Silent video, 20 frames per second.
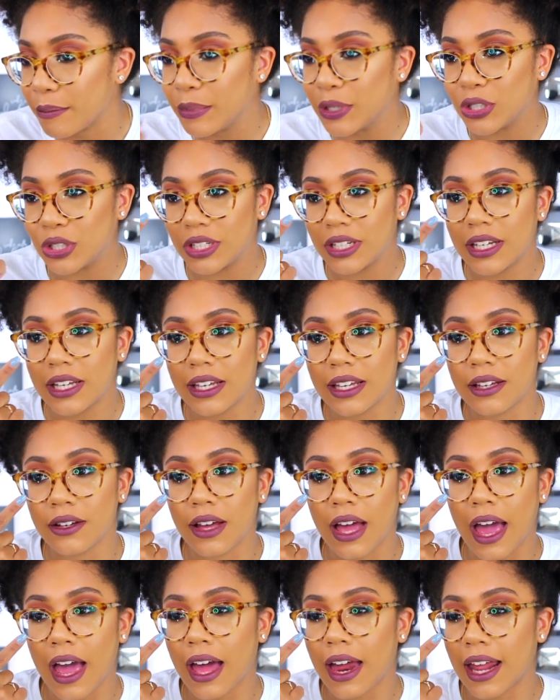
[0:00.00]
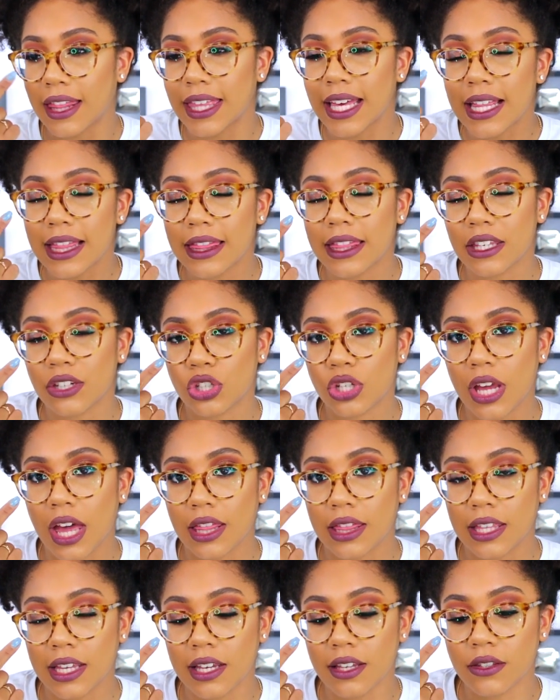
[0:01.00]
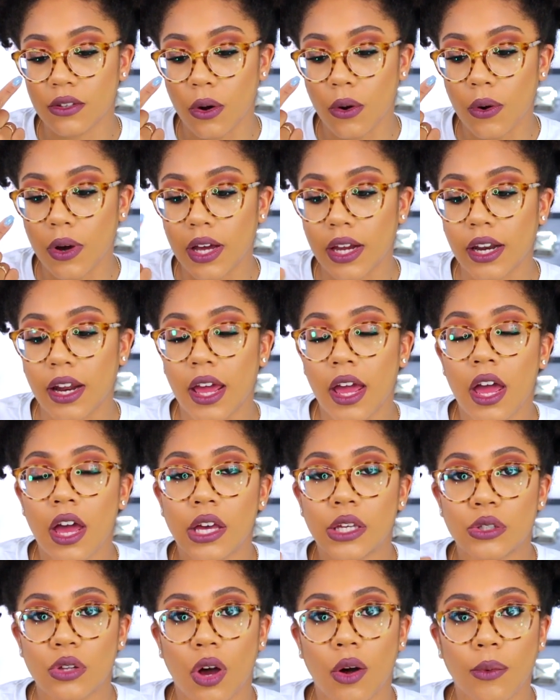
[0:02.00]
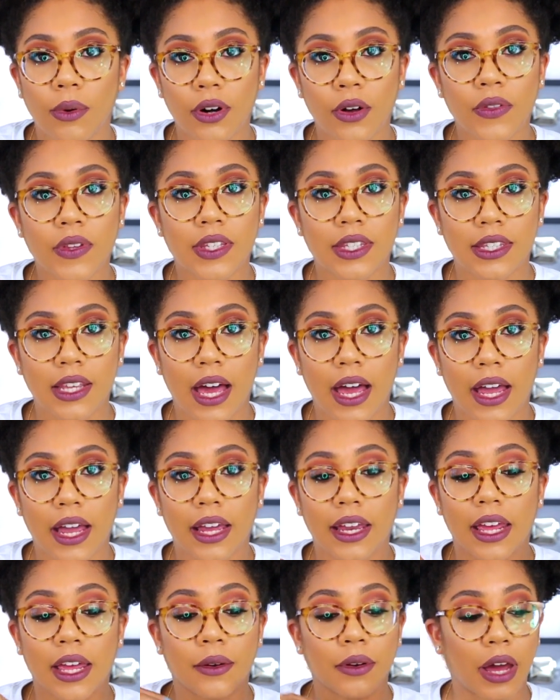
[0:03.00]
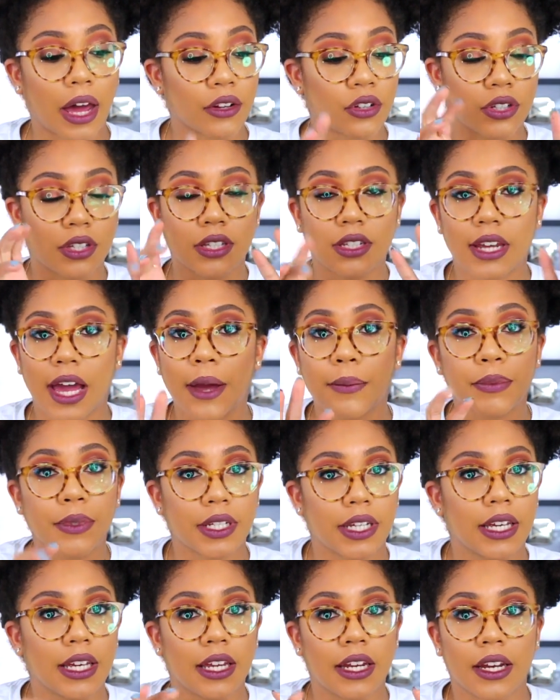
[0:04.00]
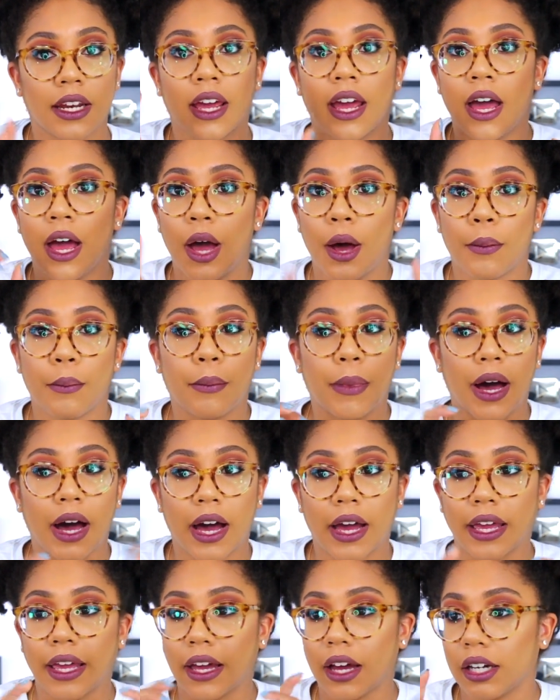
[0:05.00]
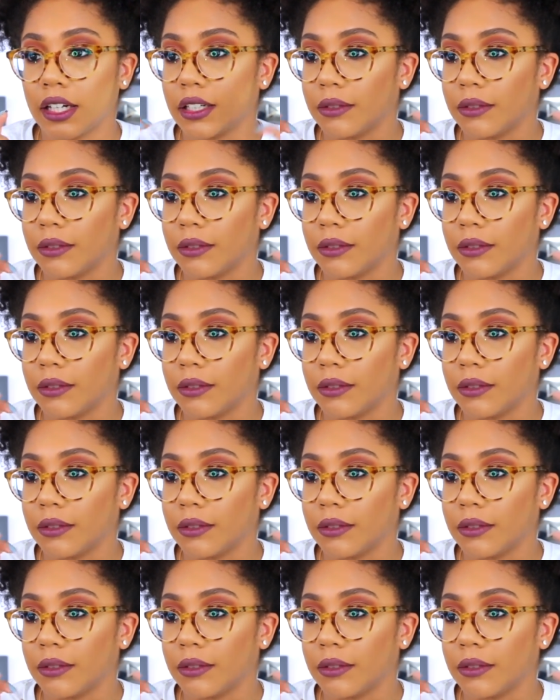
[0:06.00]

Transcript: but she had, I think she had these on. So I went on the site and I just typed in my